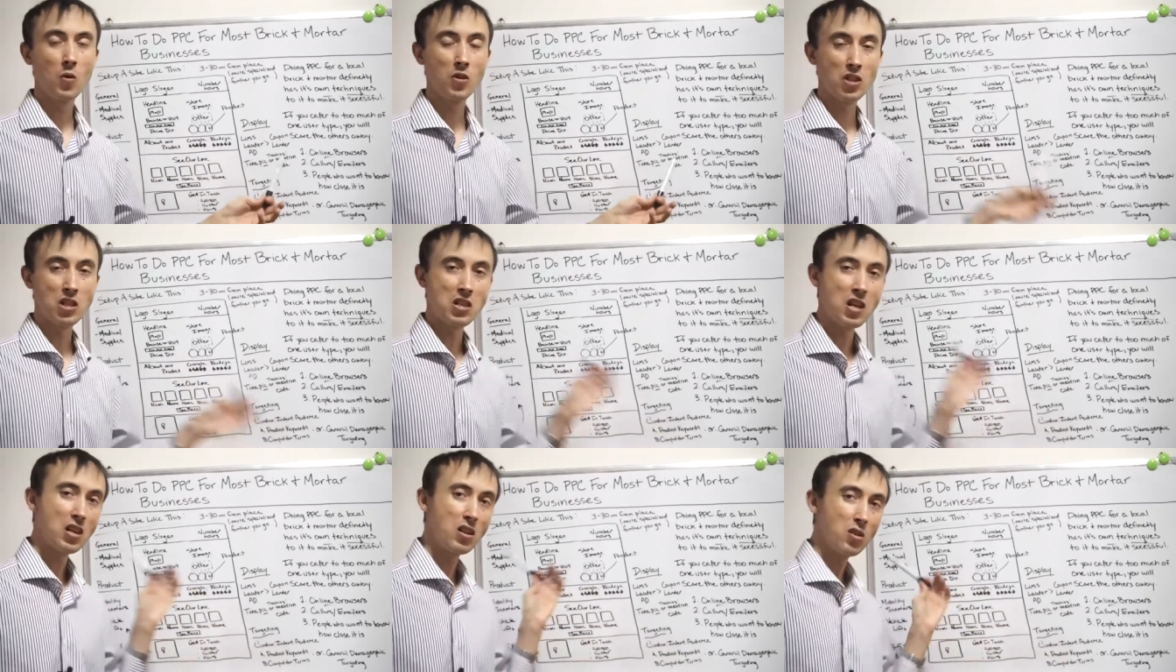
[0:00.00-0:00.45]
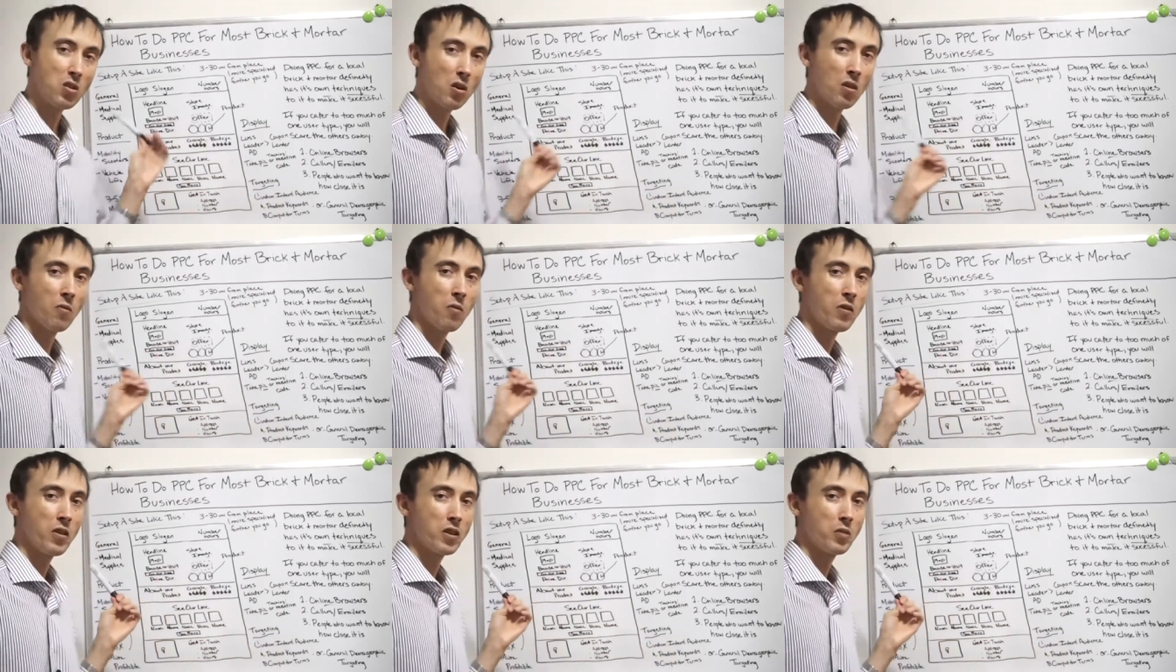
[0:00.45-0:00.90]
which I didn't
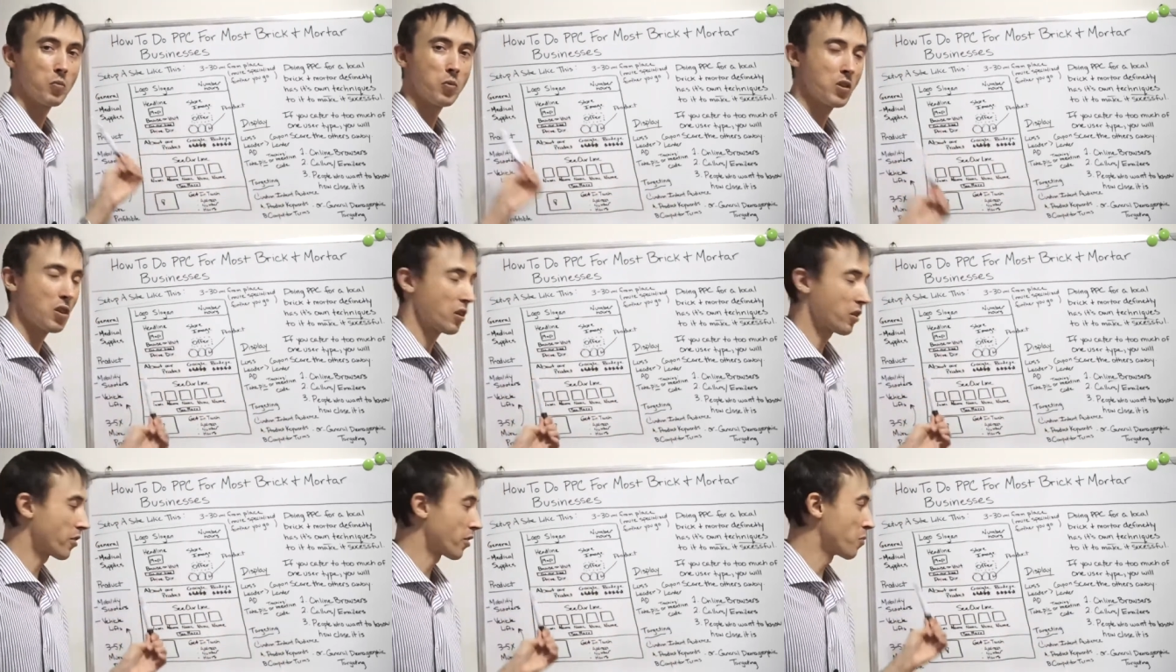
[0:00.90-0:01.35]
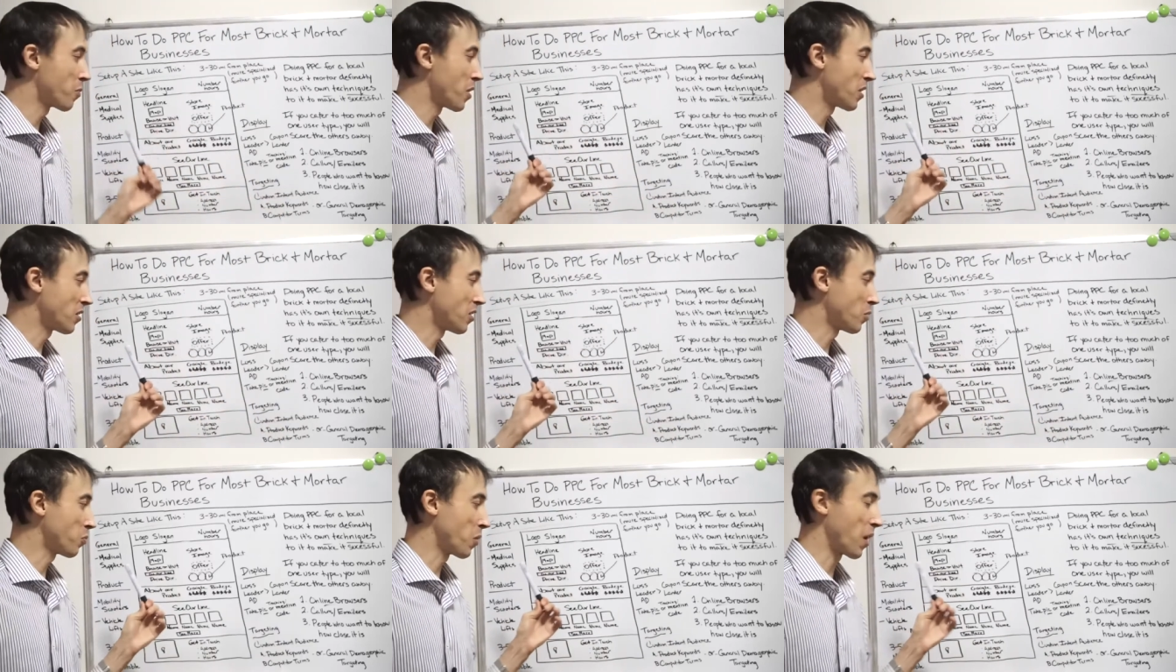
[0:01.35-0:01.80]
do it for this
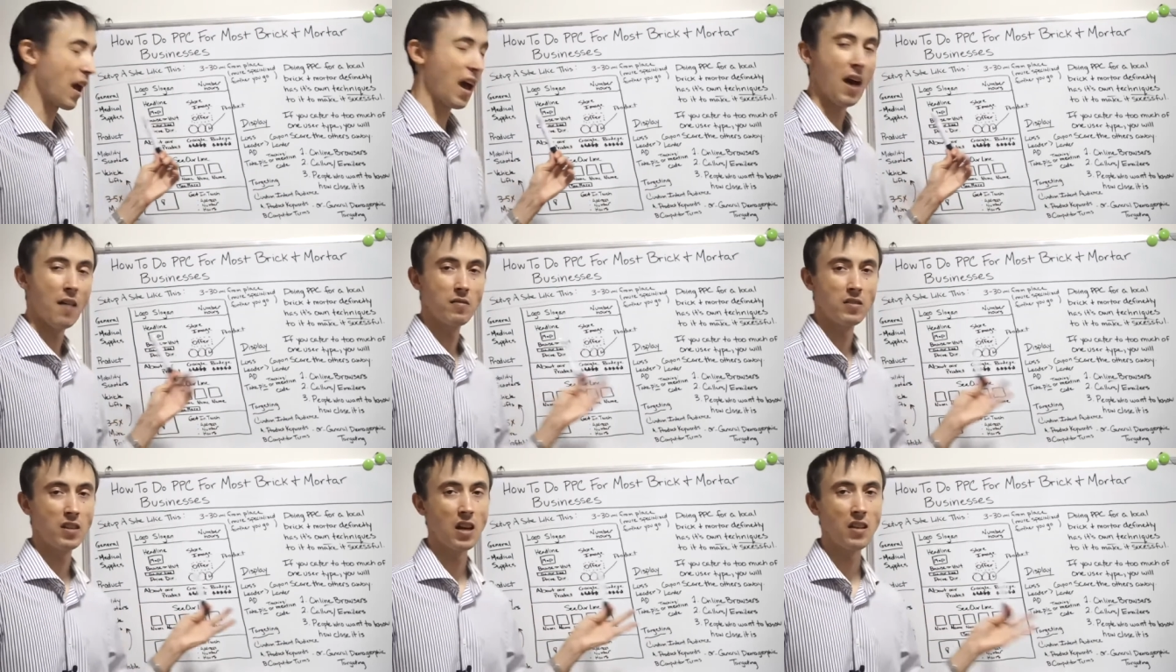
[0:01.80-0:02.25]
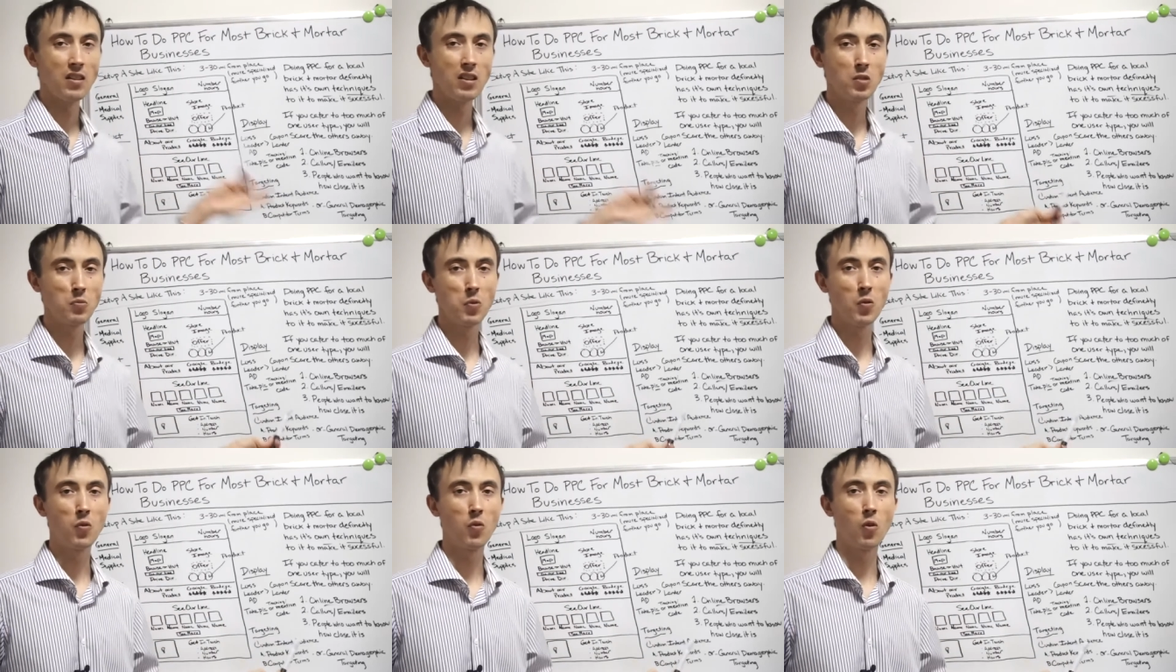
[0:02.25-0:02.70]
particular business, but I have
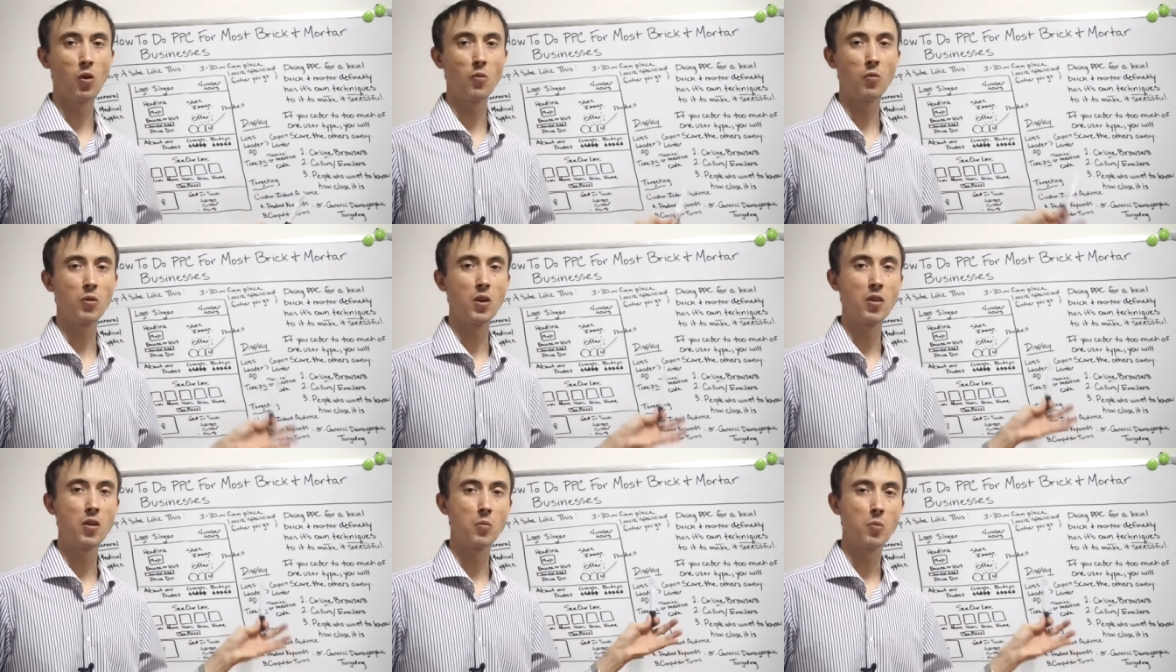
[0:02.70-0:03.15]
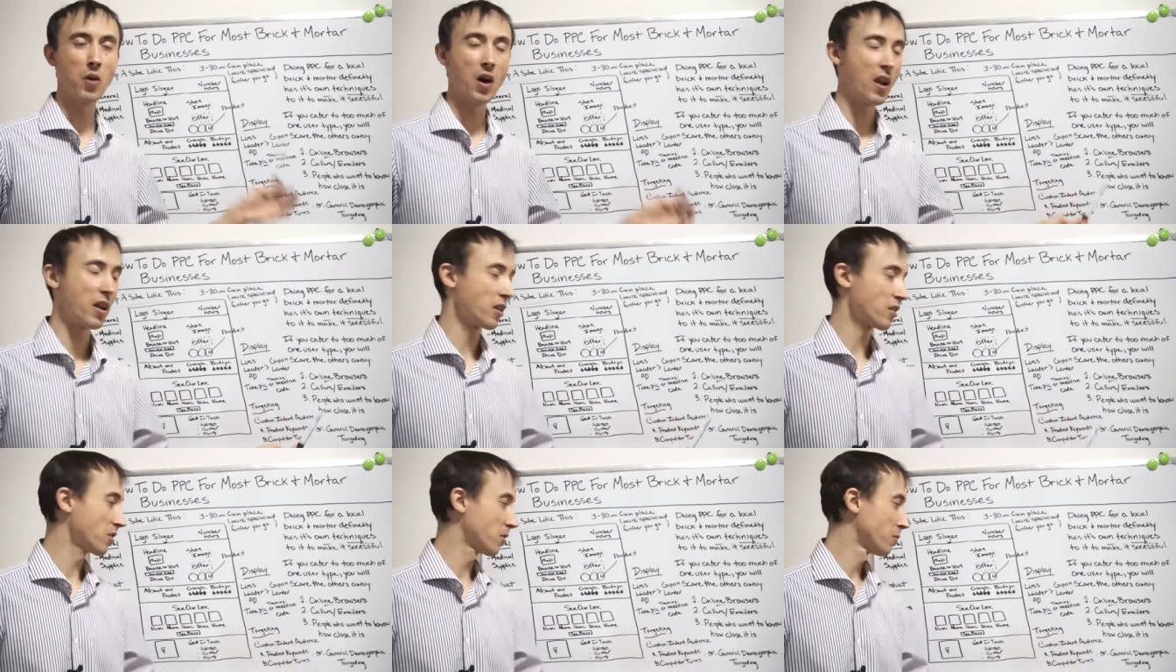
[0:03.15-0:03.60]
done this before for other
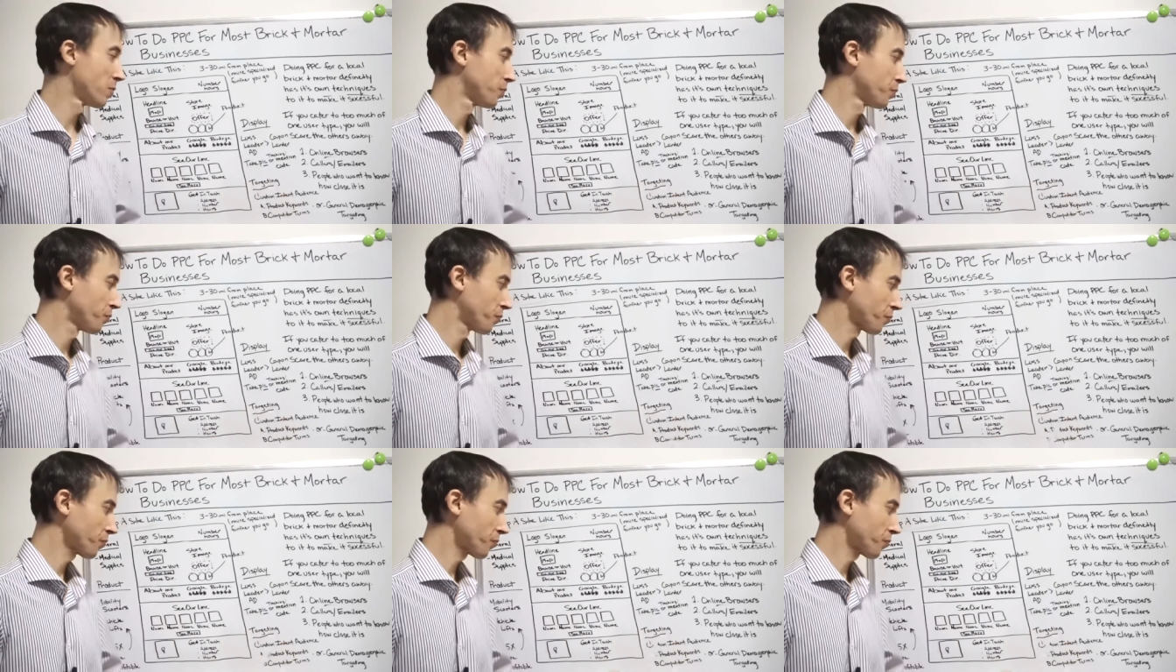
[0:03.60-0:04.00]
products.